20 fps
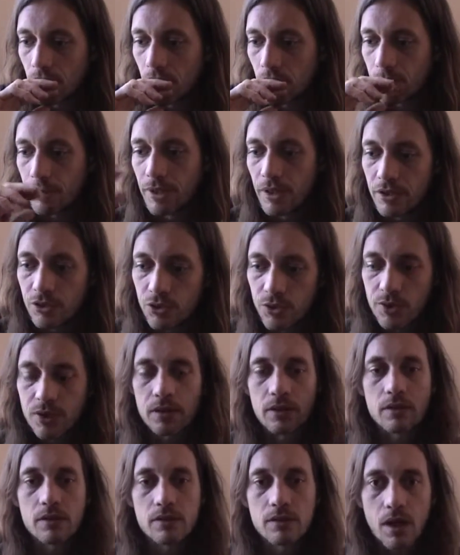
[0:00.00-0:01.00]
I've been
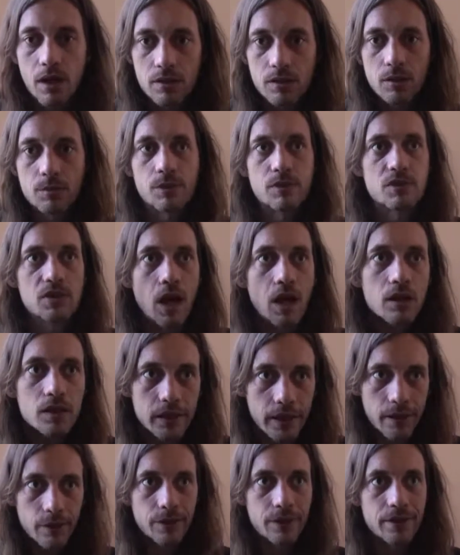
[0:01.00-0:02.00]
interested in this concept of
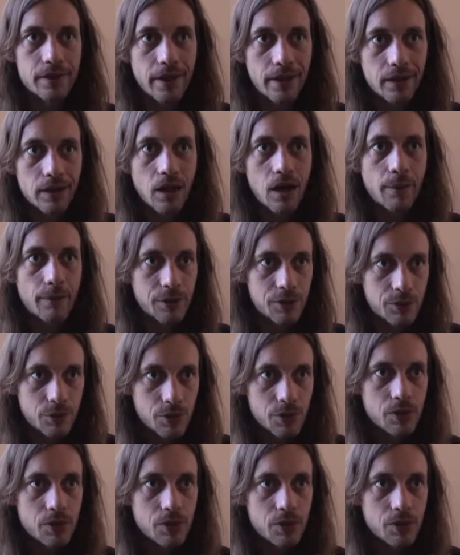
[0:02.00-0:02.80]
solidarity economics,